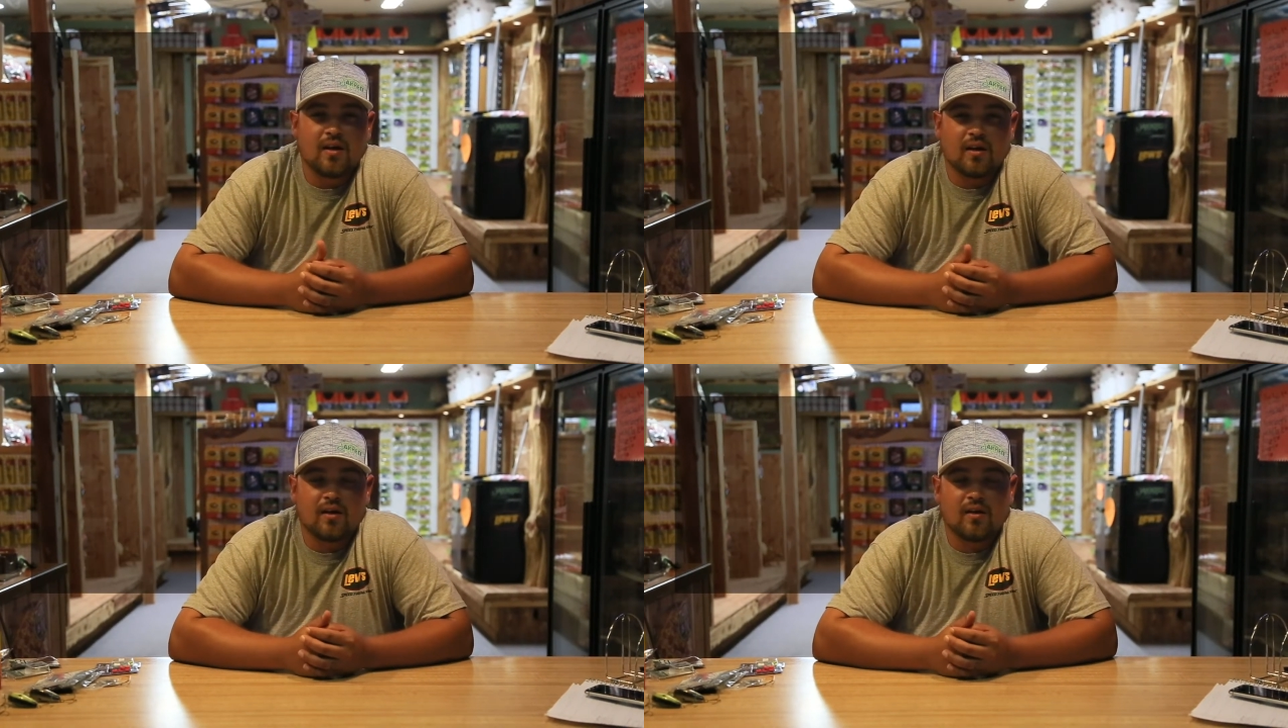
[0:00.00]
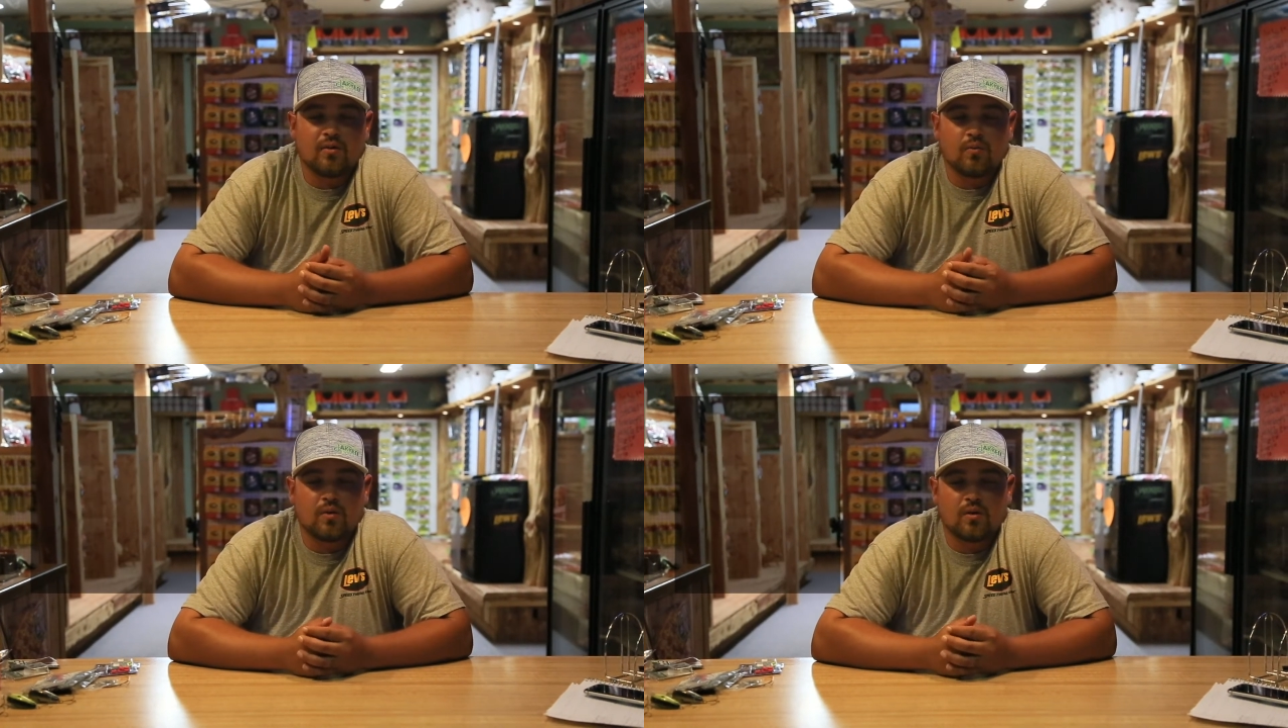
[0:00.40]
The
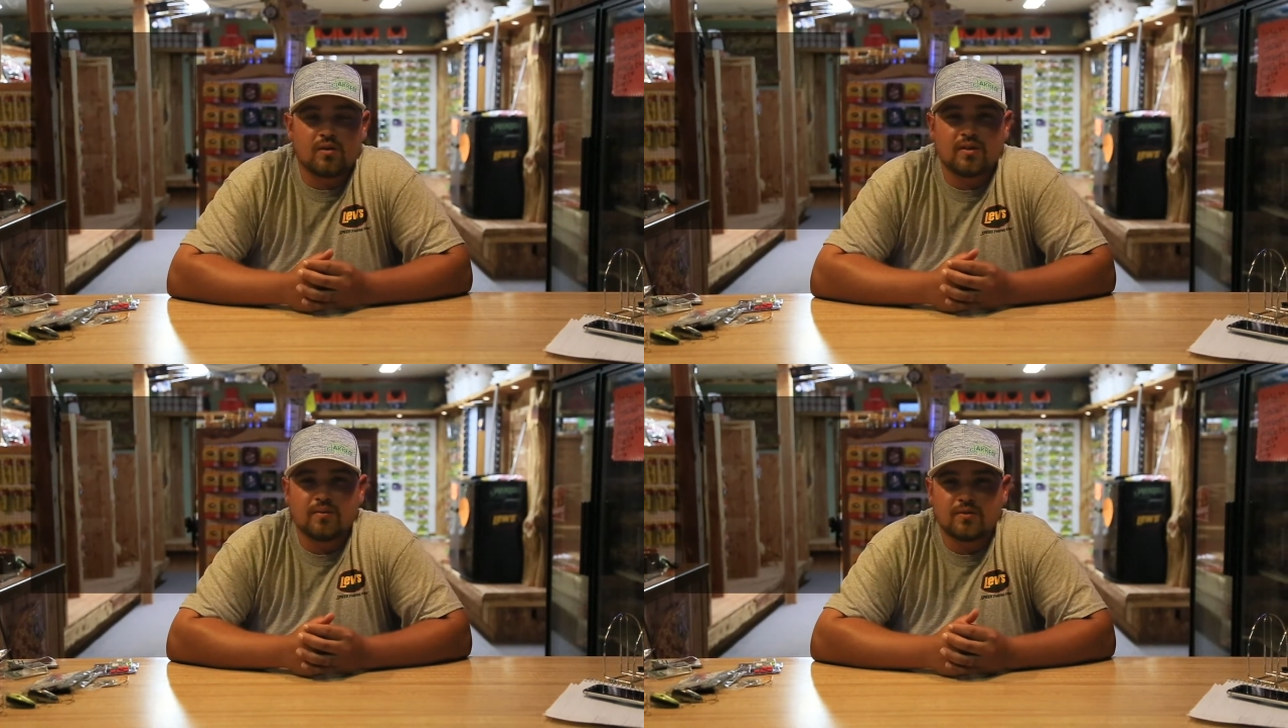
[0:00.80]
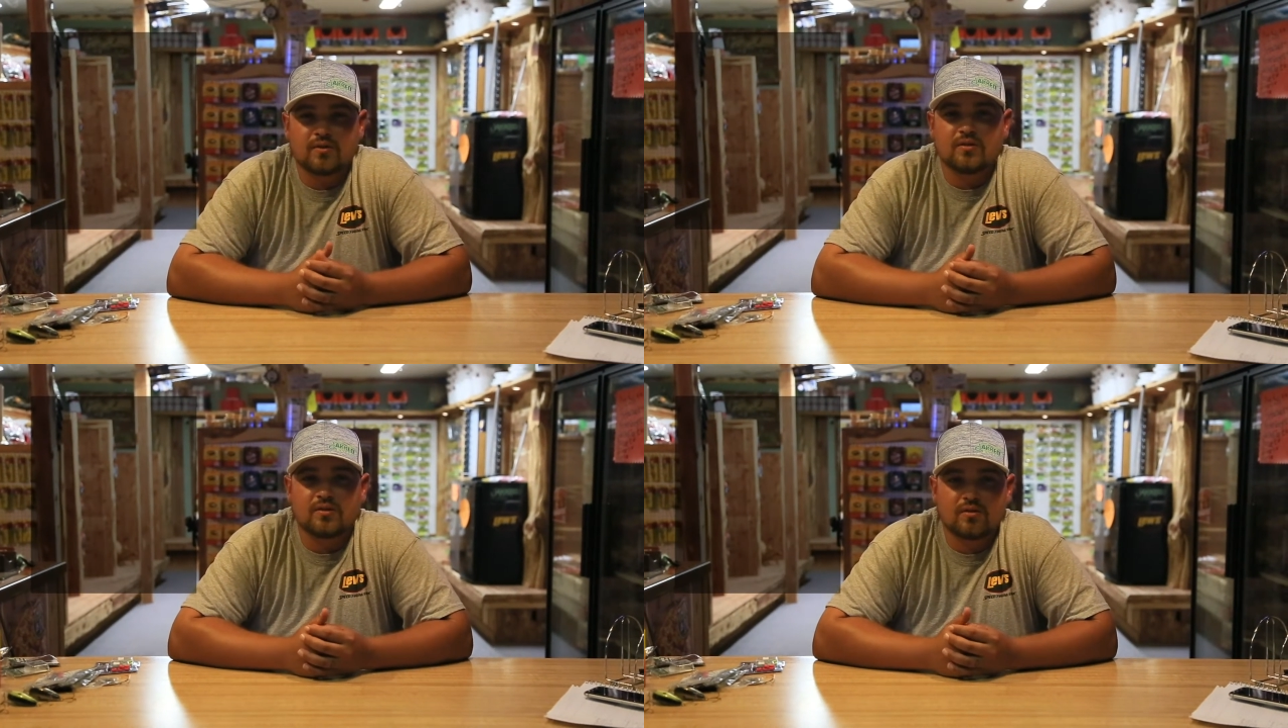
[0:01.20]
water
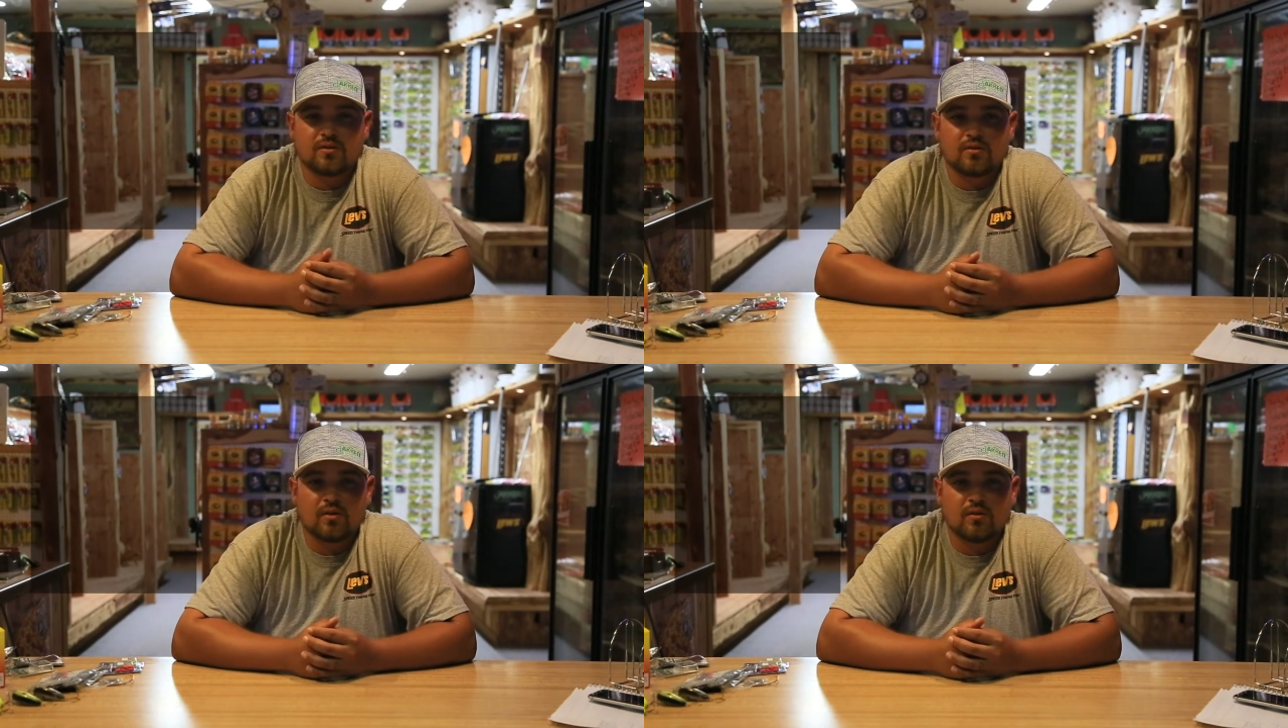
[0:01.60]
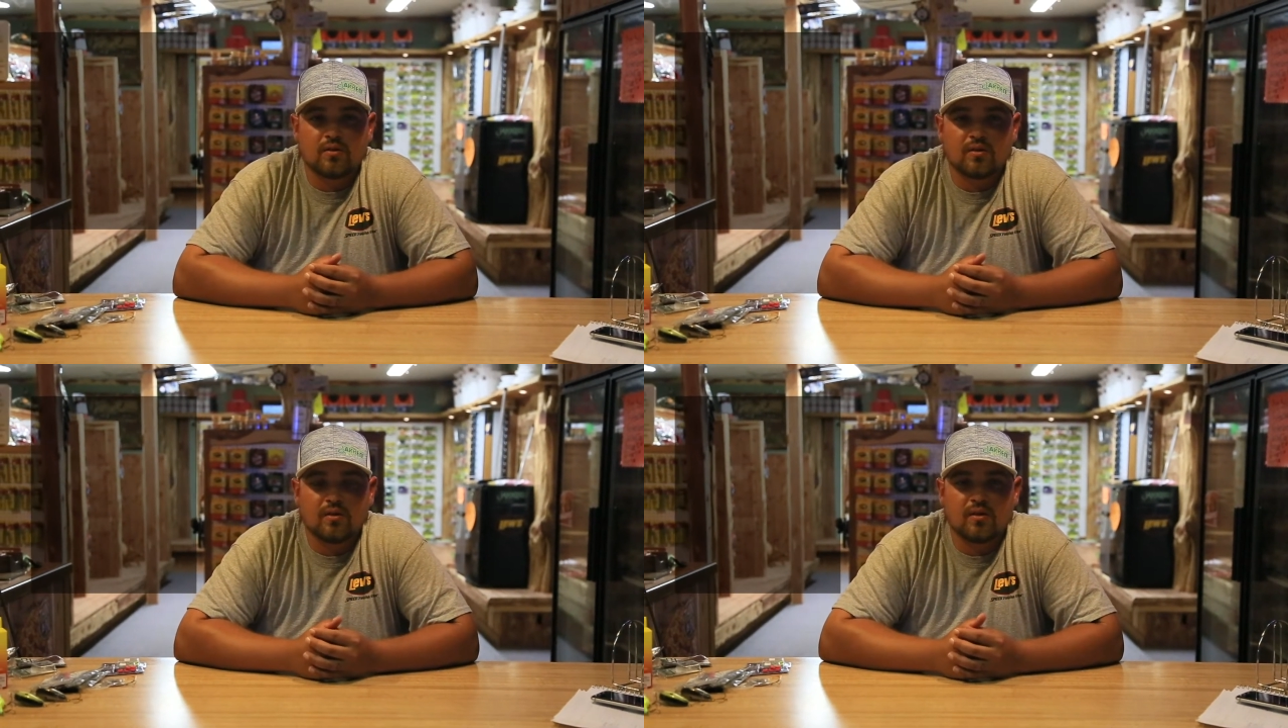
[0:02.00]
temperatures start